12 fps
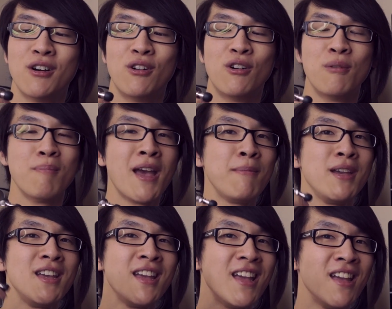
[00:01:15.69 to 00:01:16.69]
or
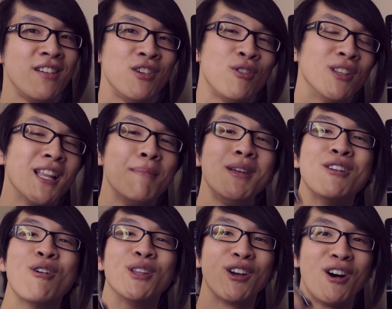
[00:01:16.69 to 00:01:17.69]
maybe you can let me
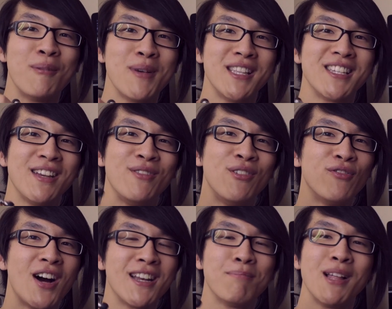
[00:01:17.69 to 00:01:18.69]
know in the comments if you
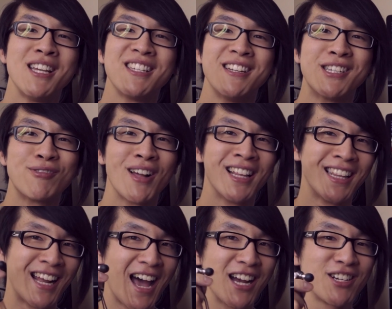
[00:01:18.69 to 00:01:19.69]
find a place in Australia
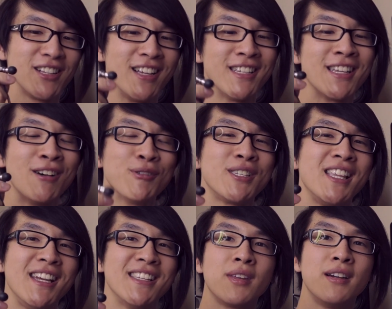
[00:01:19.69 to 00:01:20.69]
that actually sells
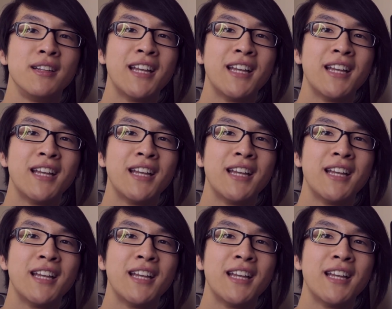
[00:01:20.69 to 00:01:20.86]
these.